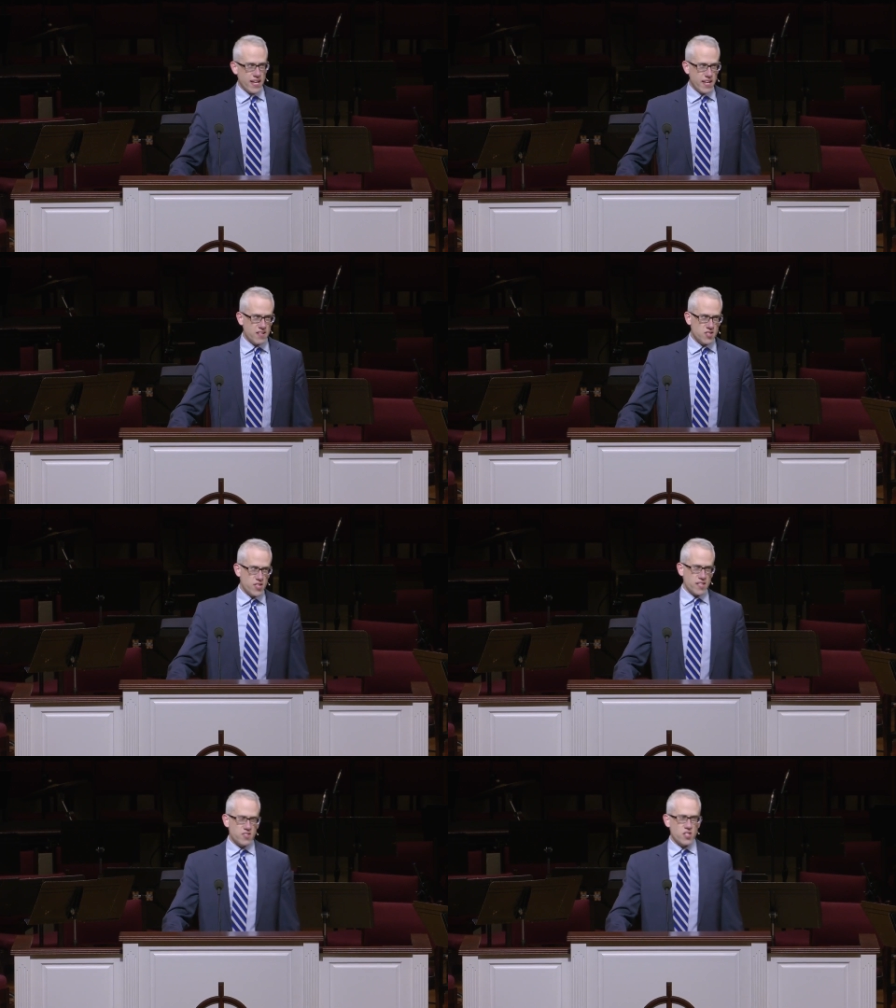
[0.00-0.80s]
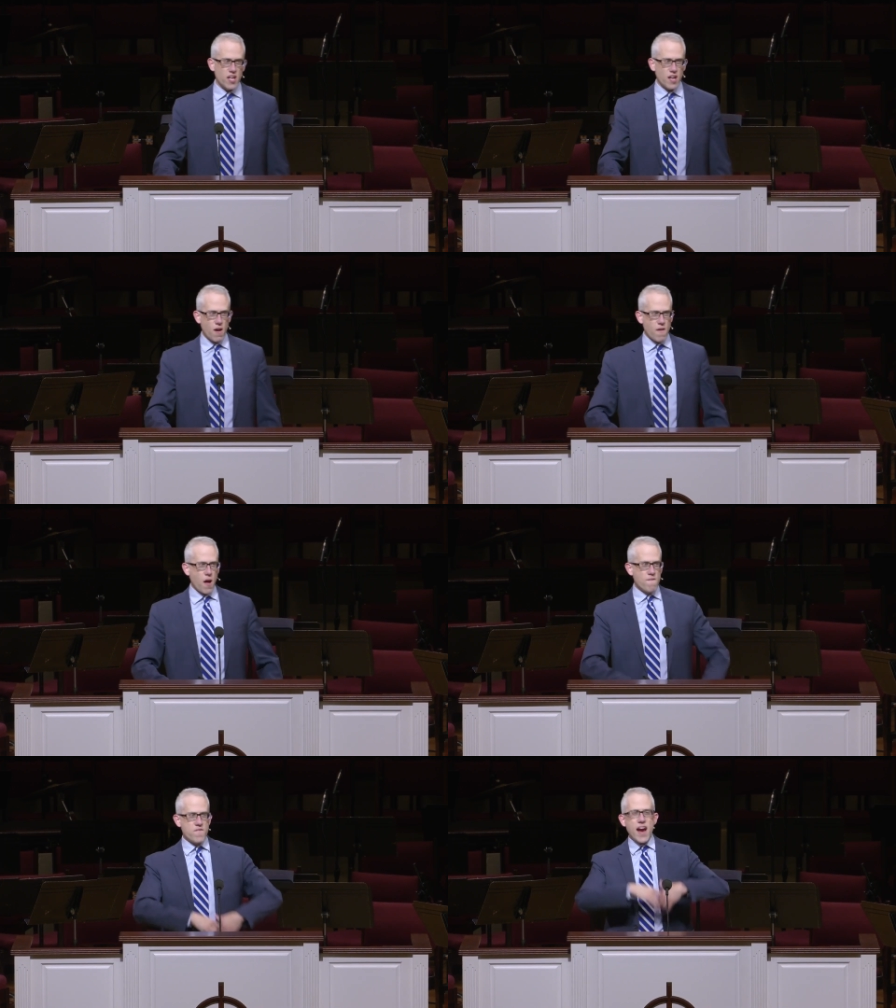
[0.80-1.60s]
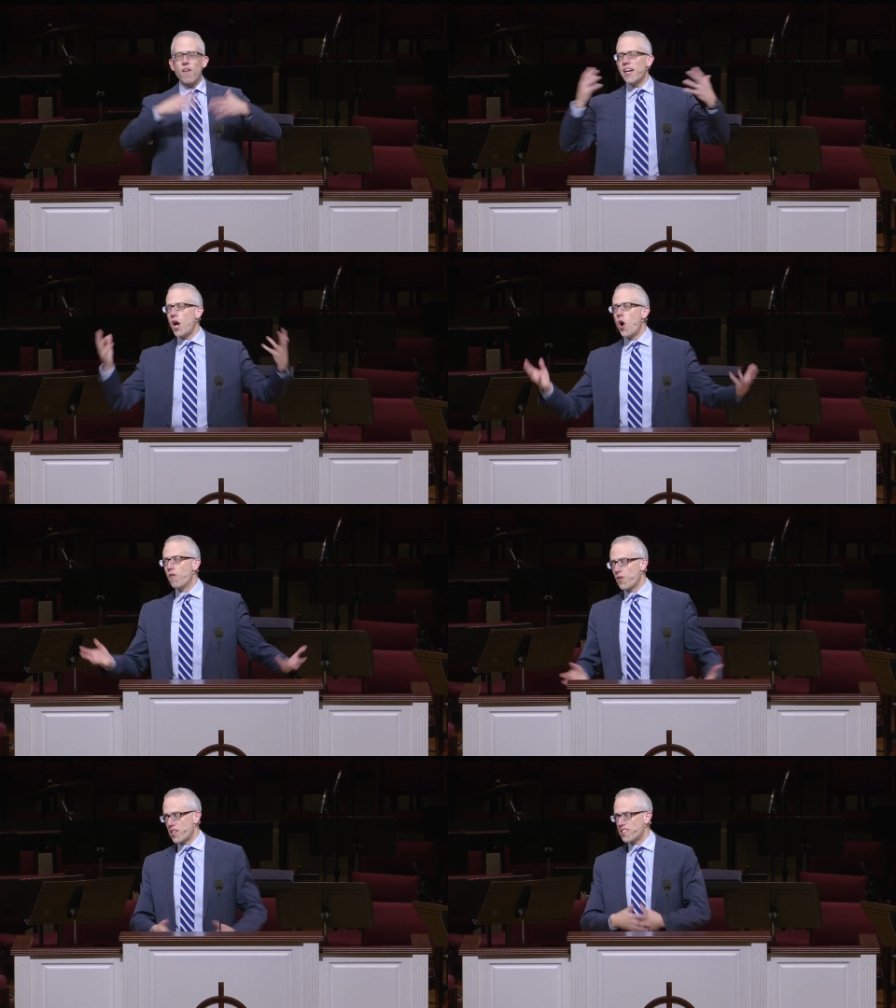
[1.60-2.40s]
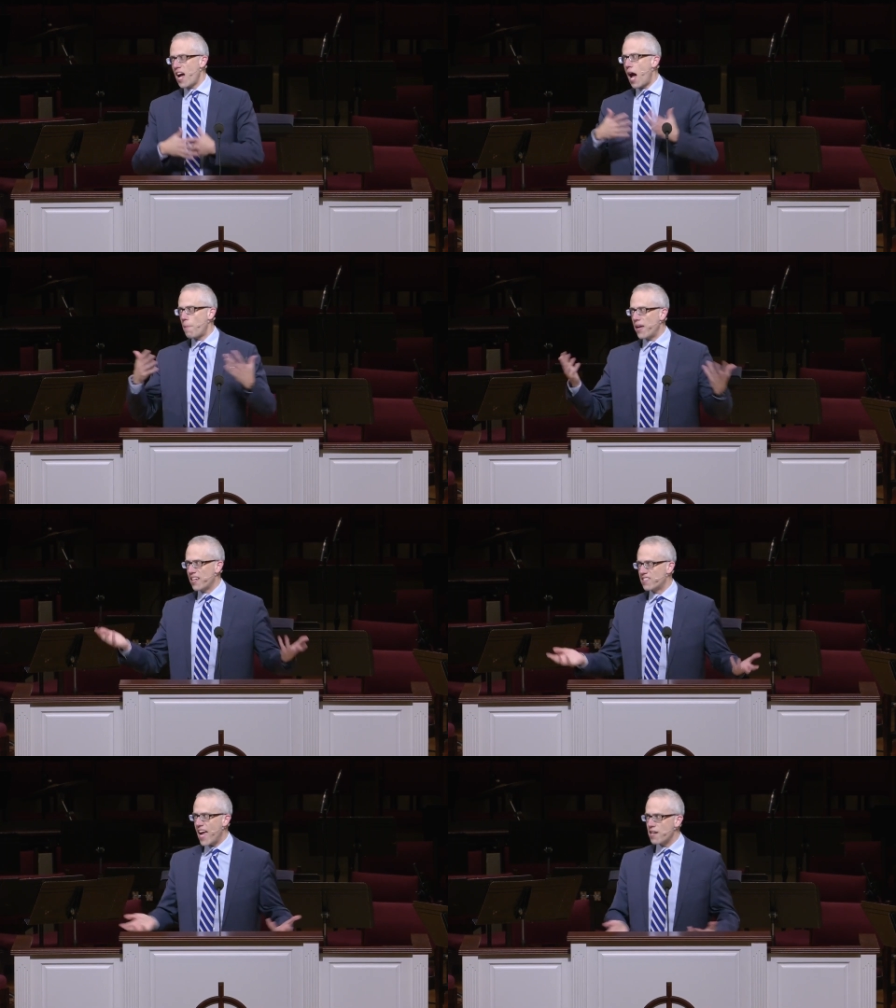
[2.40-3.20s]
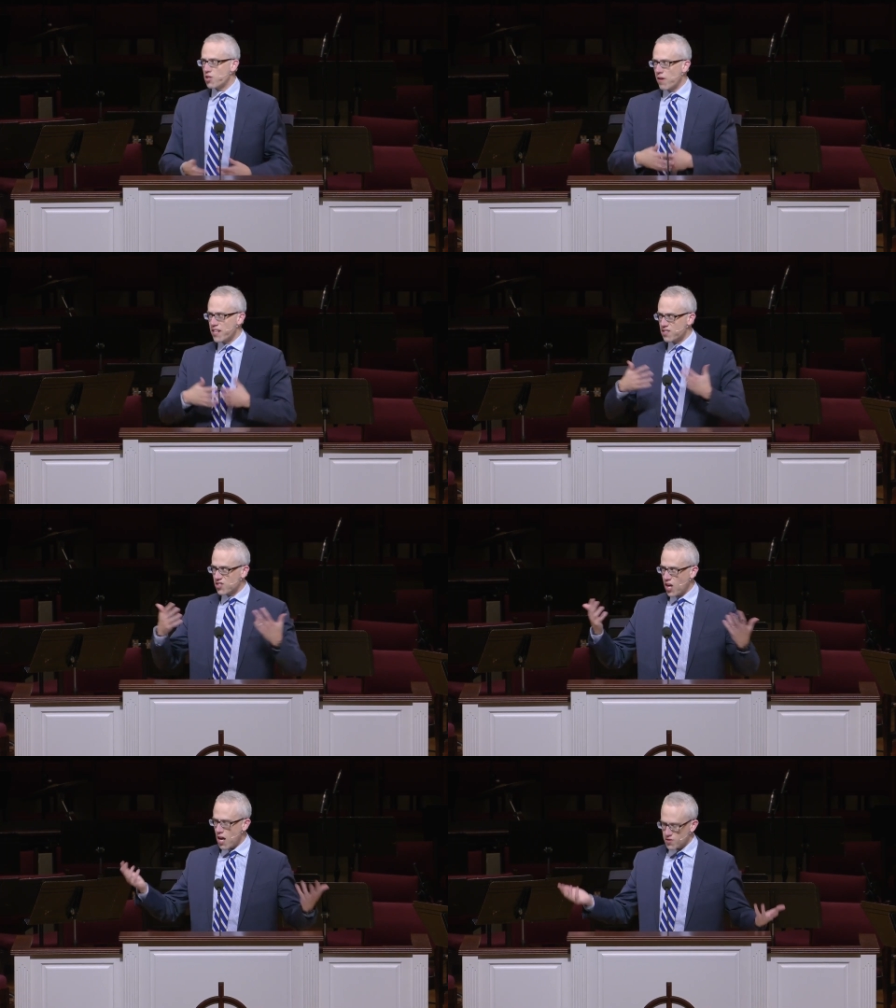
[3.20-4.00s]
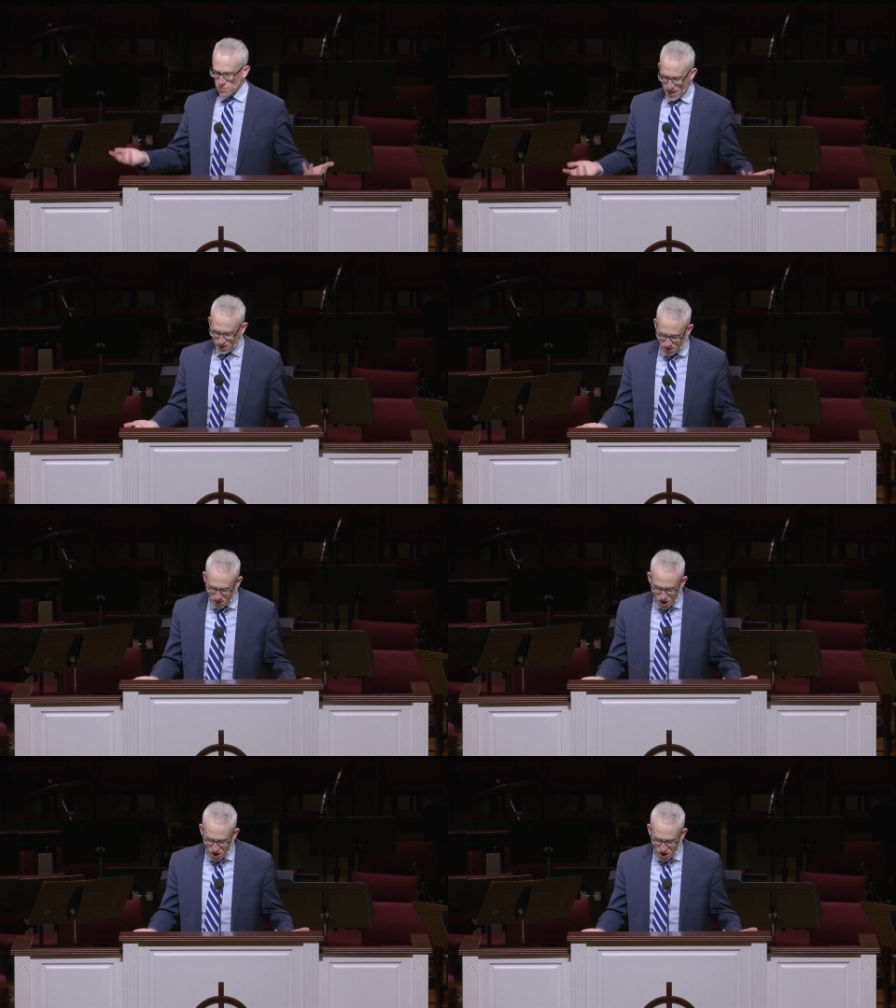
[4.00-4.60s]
is this very over the top, exaggerated Scotsman,